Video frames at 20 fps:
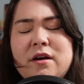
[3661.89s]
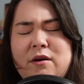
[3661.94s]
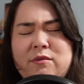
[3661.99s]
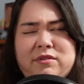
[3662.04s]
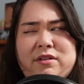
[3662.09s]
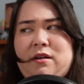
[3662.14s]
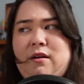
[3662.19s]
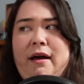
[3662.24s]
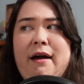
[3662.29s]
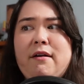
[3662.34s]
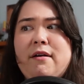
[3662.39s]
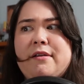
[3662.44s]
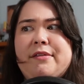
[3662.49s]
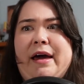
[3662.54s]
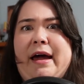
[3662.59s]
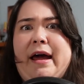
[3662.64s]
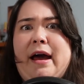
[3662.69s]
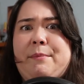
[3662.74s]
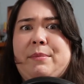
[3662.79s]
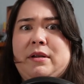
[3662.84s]
I was like, how did
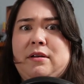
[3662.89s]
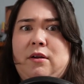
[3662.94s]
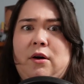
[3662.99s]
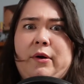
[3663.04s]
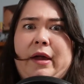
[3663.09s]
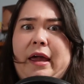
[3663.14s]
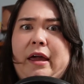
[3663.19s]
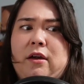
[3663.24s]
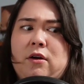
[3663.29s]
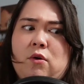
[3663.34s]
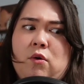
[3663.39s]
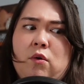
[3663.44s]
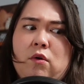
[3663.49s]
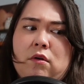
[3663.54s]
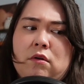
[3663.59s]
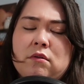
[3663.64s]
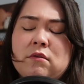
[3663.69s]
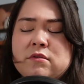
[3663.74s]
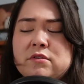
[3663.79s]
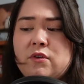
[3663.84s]
that happen? Okay,
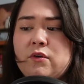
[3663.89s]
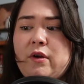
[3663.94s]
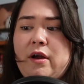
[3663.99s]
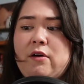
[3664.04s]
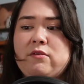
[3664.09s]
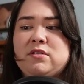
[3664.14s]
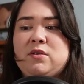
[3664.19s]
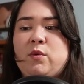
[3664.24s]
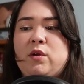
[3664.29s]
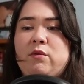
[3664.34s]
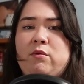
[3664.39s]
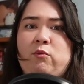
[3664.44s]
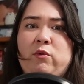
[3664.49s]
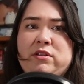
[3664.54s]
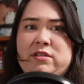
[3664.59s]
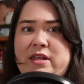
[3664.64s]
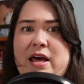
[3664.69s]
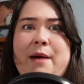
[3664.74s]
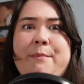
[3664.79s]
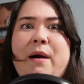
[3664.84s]
cool. Don't know how someone
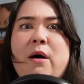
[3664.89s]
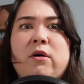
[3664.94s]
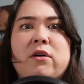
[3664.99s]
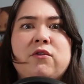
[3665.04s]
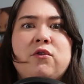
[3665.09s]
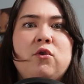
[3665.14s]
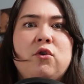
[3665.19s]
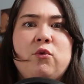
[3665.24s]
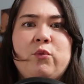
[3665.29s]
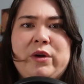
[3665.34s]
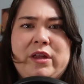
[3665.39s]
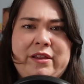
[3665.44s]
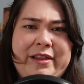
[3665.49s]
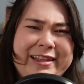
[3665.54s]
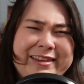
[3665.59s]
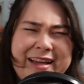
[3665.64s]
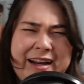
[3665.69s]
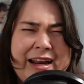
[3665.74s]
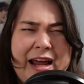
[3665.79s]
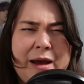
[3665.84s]
was that powerful and we
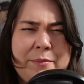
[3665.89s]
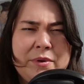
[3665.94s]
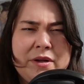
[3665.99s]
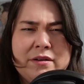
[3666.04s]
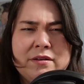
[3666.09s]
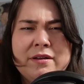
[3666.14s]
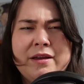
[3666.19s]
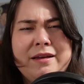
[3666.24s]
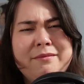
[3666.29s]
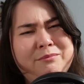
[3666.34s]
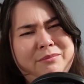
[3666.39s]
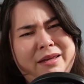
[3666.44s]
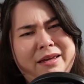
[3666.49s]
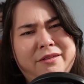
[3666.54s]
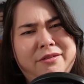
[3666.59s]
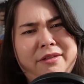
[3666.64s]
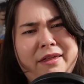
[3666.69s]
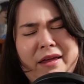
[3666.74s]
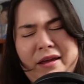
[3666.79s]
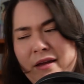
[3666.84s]
let that happen be
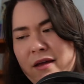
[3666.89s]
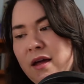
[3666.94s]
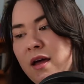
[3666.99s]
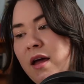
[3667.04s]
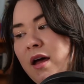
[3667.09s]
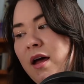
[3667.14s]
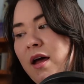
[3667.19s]
a thing.